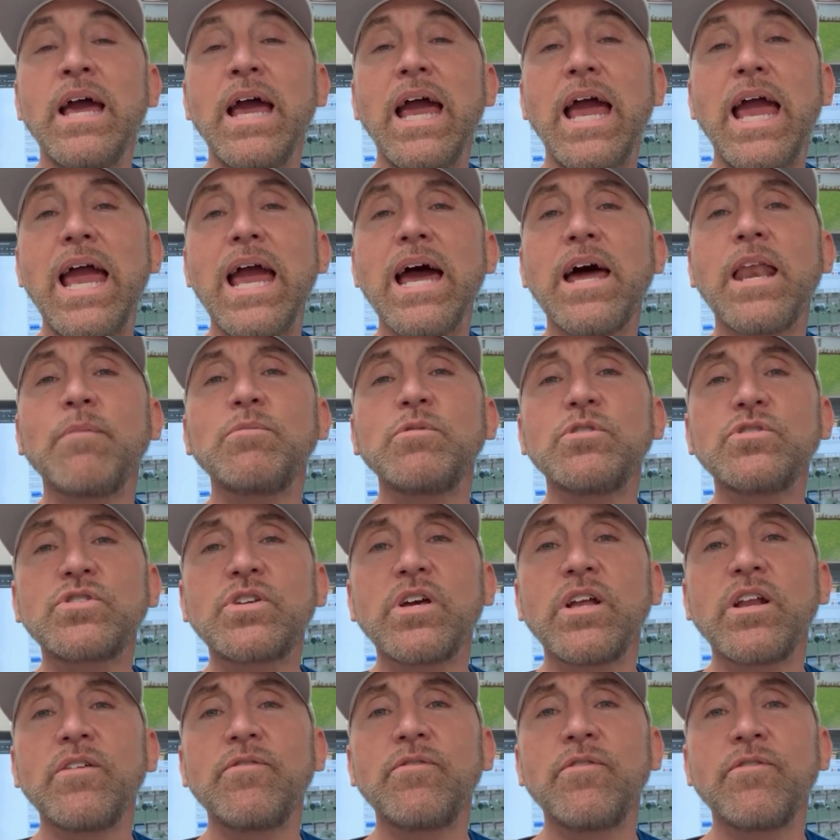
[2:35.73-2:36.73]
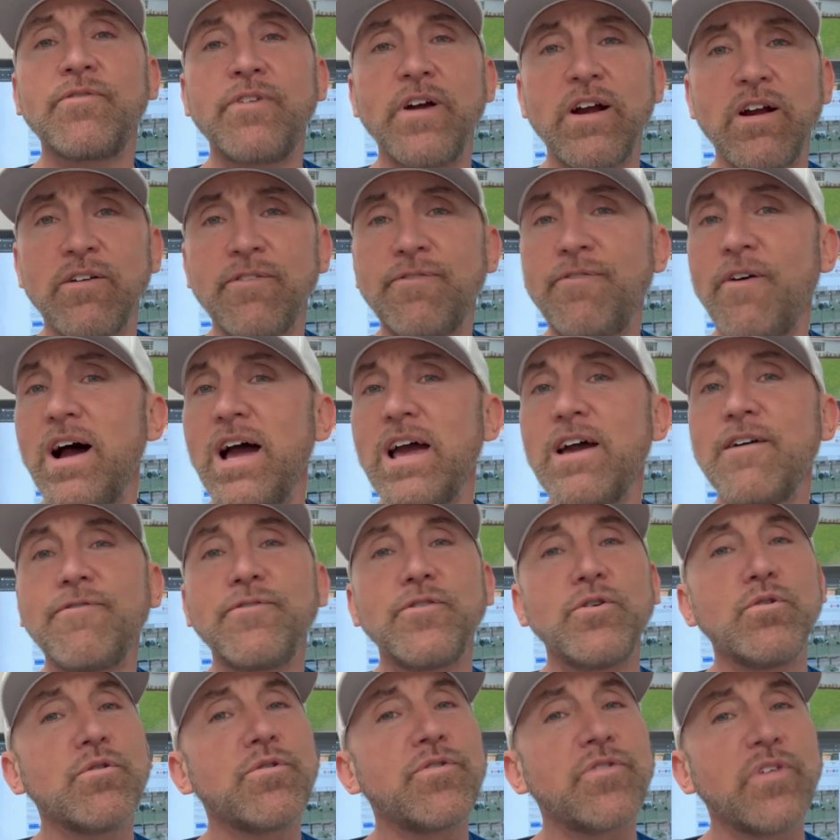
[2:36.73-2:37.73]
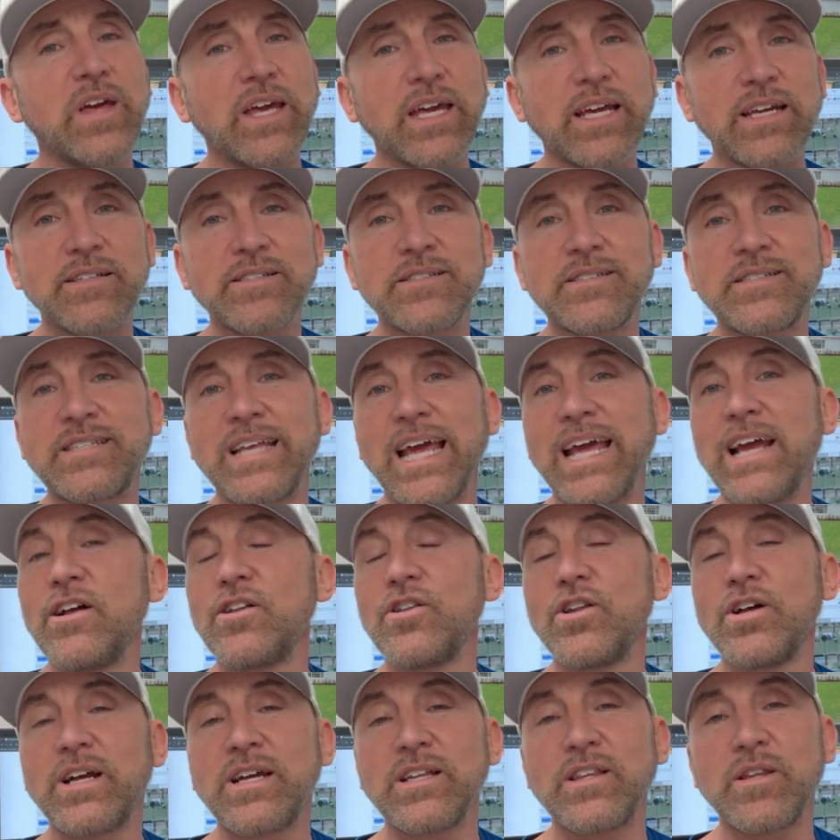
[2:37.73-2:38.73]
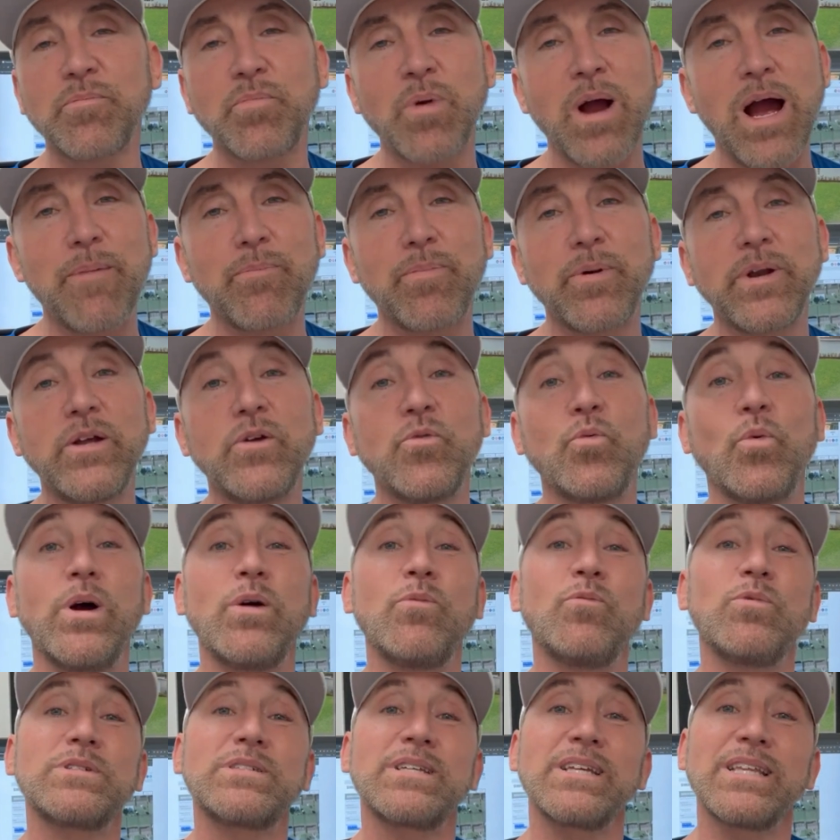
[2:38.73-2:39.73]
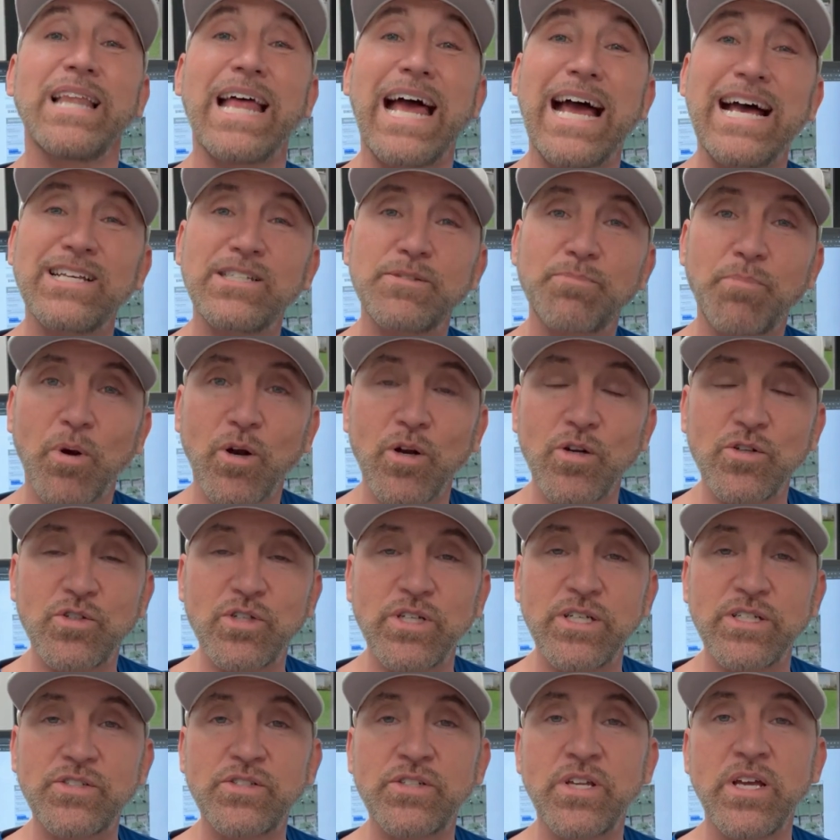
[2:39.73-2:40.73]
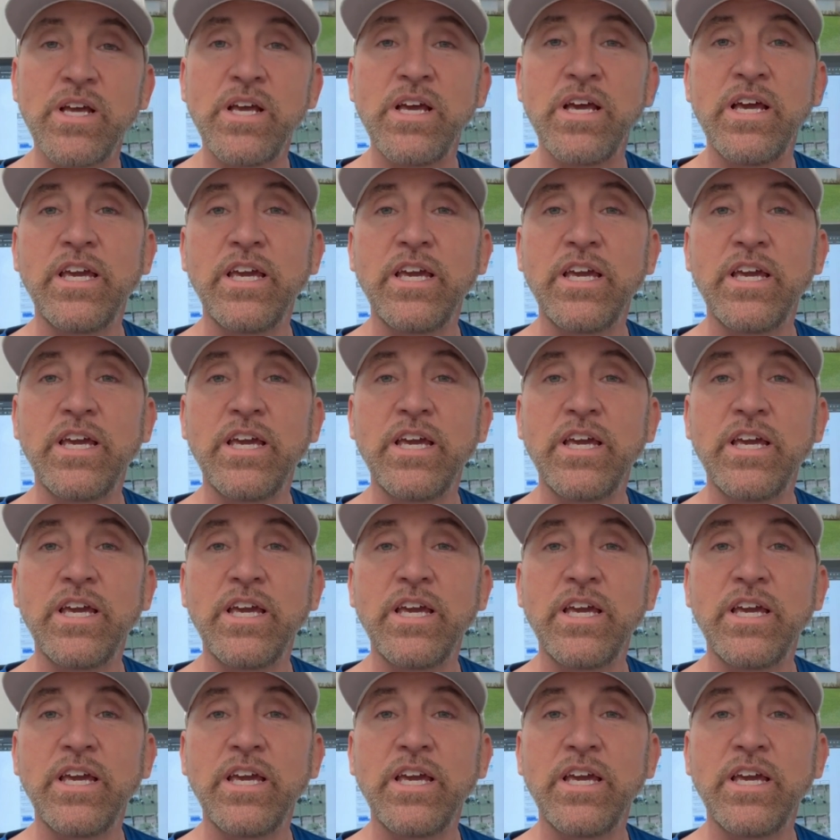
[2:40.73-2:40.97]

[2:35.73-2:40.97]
And I'm just going to verify a few things, take a look at the property. When was it last purchased?